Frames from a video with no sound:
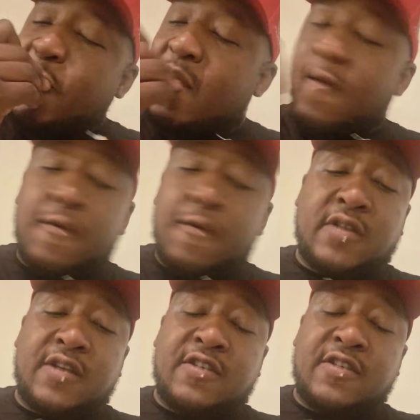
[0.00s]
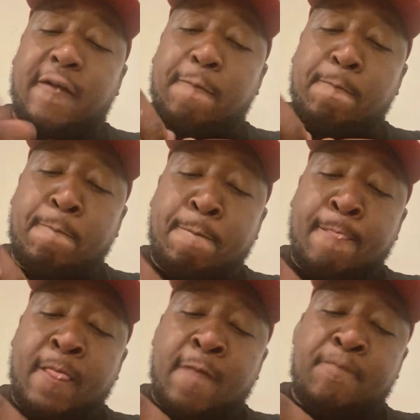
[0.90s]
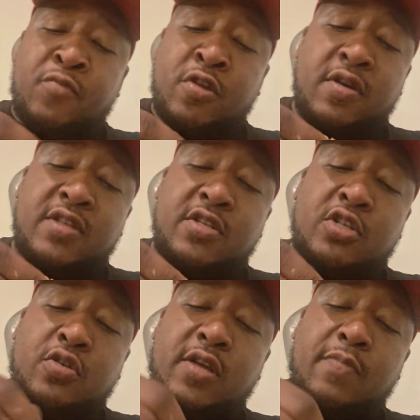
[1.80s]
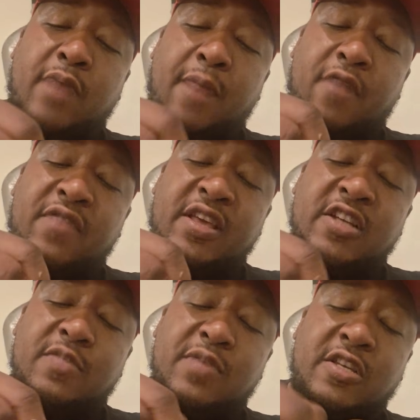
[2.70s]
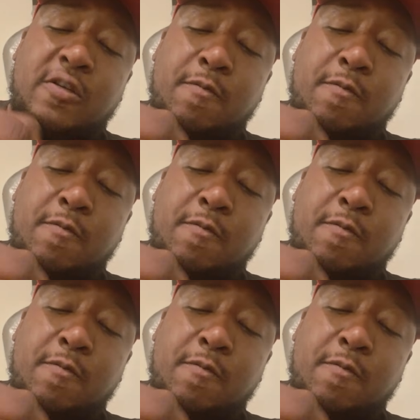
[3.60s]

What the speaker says: a little sucky. Go against the joint, pop off each piece.